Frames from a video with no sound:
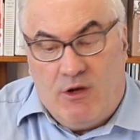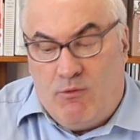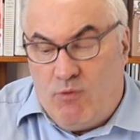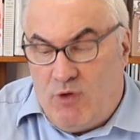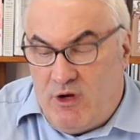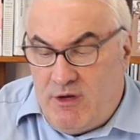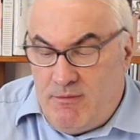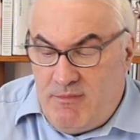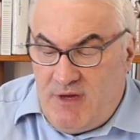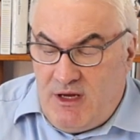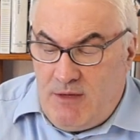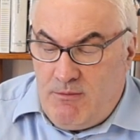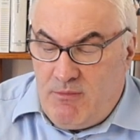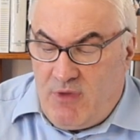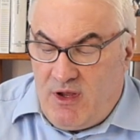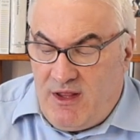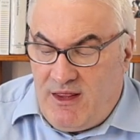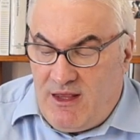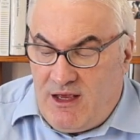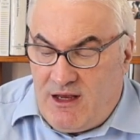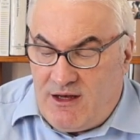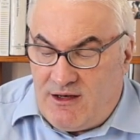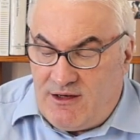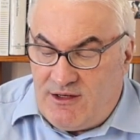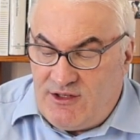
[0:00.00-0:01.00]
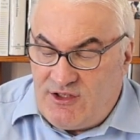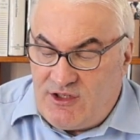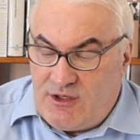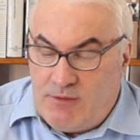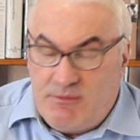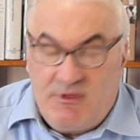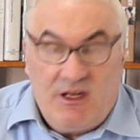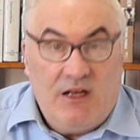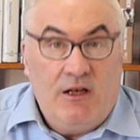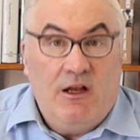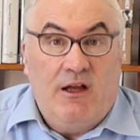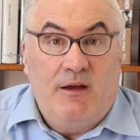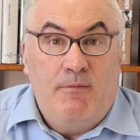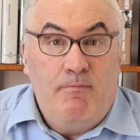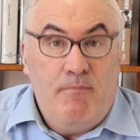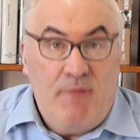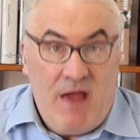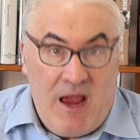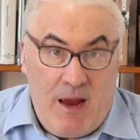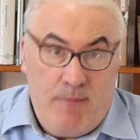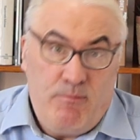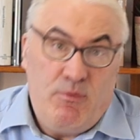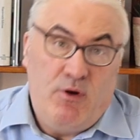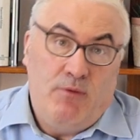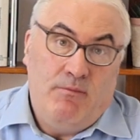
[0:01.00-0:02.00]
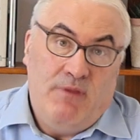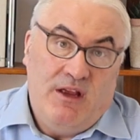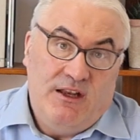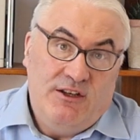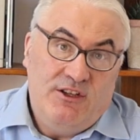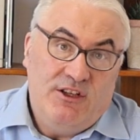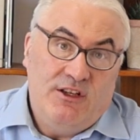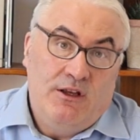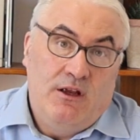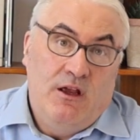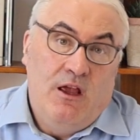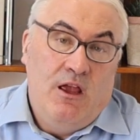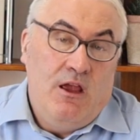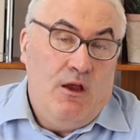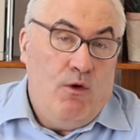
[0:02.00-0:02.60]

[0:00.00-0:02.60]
And what I mean by that is something like peppermint,